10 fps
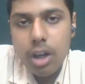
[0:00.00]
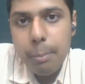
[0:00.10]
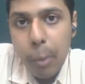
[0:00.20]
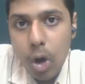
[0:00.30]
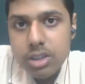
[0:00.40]

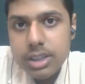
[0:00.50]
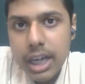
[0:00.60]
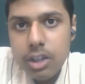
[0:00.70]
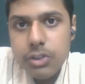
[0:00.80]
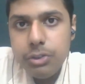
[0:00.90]
moss,
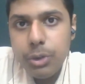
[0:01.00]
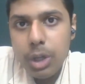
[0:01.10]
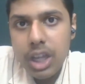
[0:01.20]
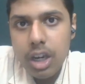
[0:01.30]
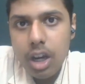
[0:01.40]
that is
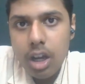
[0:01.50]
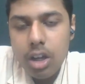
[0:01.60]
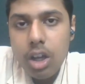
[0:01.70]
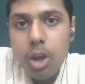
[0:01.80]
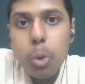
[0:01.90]
Funaria,
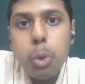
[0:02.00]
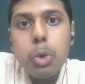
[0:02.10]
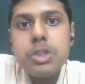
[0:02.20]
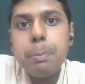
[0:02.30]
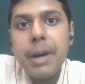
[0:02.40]

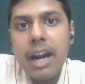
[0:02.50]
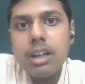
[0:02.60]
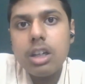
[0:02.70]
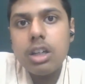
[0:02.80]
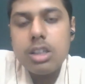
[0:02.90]
whose
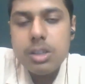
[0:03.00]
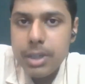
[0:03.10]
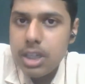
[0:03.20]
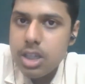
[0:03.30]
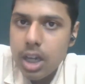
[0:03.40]
practical is
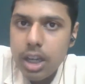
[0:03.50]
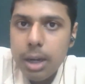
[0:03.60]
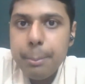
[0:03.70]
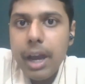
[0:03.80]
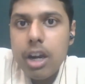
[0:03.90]
being done
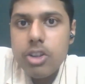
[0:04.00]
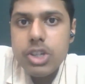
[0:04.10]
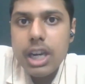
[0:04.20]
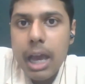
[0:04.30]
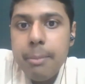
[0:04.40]
in
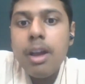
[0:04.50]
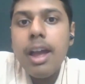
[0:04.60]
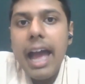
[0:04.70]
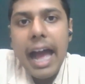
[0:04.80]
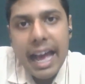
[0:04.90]
biology lab
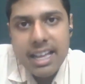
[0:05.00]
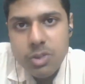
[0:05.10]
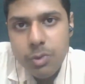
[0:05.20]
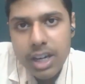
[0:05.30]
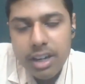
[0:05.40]
as
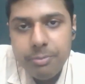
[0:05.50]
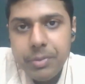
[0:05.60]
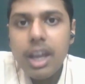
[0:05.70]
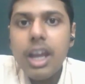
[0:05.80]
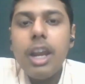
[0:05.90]
well.
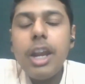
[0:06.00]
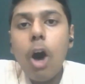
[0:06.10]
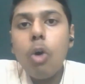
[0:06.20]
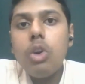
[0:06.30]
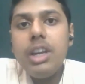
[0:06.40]

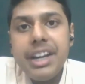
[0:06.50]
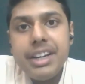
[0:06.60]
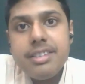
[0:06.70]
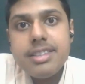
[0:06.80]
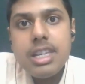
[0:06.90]
Now let
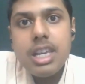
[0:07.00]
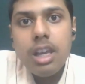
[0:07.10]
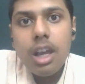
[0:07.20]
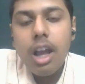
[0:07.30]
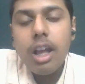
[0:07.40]
us
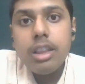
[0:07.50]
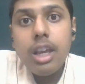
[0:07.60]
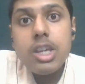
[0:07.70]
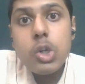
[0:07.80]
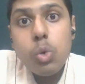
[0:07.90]
see
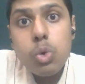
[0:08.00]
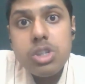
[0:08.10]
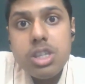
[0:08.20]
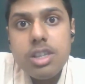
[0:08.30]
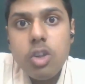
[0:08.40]
the
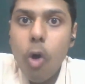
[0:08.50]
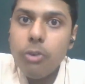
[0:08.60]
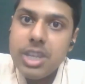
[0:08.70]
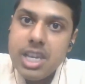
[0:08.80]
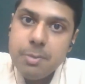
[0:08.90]
uses
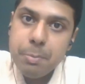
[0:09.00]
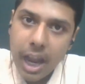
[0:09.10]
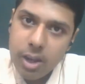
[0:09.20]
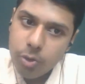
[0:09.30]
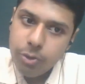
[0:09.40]
of these
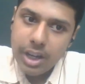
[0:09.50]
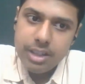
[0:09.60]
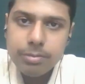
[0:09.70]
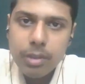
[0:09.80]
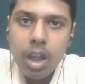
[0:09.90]

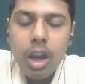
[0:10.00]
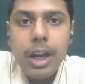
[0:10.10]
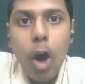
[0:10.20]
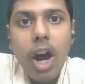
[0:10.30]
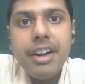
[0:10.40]
bryophytes.
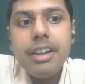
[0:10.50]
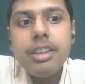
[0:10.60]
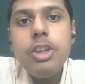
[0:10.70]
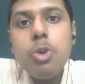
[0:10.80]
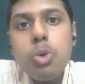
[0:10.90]
Now
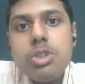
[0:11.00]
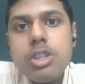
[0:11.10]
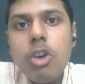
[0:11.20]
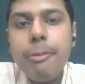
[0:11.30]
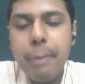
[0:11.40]
under the
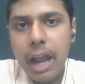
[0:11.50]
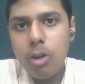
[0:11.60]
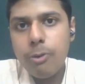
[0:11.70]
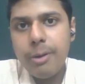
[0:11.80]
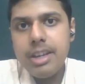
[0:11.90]
uses of
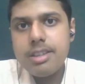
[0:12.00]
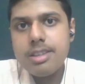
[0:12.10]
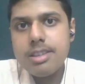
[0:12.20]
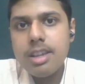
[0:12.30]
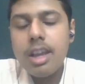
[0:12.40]

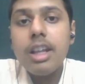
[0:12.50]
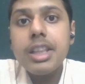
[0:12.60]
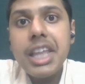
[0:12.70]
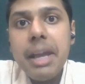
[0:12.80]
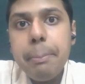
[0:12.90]
bryophytes,
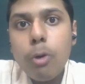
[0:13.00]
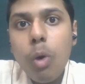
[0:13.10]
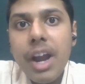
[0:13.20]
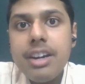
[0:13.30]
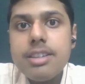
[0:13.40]
they
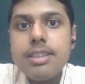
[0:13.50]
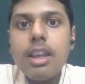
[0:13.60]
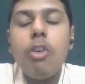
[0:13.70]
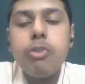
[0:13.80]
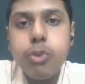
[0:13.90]
provide
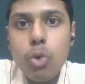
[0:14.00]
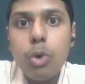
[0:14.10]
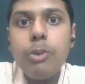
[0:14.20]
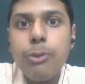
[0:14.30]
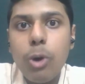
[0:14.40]

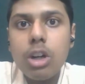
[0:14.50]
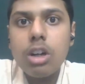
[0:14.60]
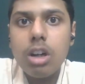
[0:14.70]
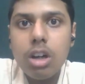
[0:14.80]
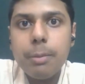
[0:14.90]
food
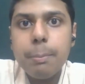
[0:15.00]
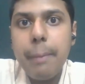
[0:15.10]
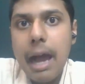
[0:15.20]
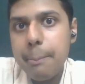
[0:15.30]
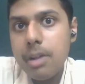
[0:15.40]
for herb,
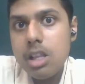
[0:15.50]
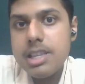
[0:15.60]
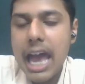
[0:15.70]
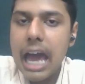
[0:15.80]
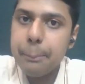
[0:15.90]

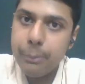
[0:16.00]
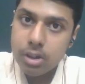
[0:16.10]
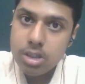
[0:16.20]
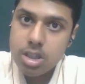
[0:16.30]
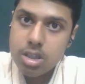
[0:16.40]
mammals and
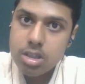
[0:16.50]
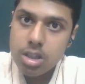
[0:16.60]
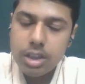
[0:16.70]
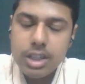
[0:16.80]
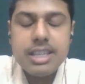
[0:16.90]
birds.
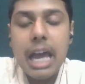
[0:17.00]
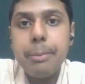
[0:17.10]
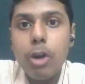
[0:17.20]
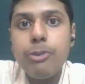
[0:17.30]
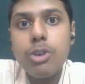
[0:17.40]
This
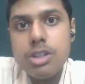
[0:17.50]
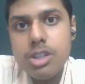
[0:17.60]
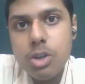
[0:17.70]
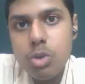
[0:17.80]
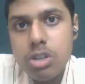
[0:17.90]
can be a
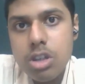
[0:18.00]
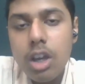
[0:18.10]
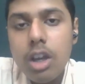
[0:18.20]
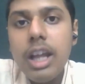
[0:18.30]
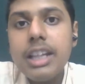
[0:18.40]
first use.
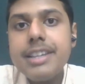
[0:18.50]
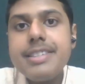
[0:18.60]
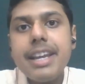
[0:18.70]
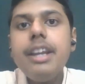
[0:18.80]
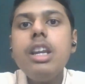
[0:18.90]
The
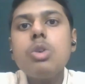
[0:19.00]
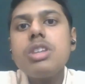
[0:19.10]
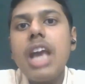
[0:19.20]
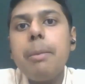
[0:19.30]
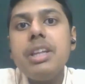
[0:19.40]
second use
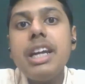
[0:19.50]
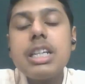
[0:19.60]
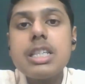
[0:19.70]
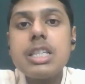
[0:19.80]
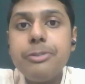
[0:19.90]
can be that
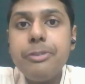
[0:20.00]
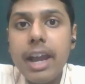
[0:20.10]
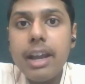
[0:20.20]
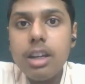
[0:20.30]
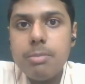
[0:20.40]

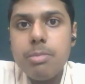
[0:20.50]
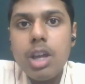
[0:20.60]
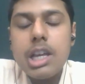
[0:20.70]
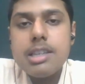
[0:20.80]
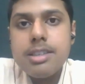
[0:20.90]
sphagnum
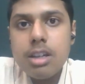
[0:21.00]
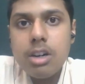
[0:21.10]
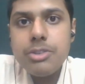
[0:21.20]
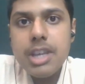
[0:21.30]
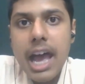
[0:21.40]

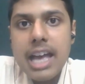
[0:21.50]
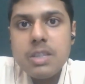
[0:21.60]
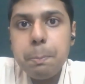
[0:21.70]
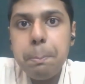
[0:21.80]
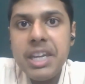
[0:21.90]
serves as
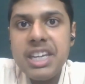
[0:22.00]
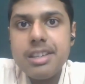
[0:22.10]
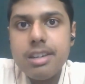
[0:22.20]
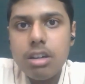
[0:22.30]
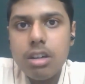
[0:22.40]
peat,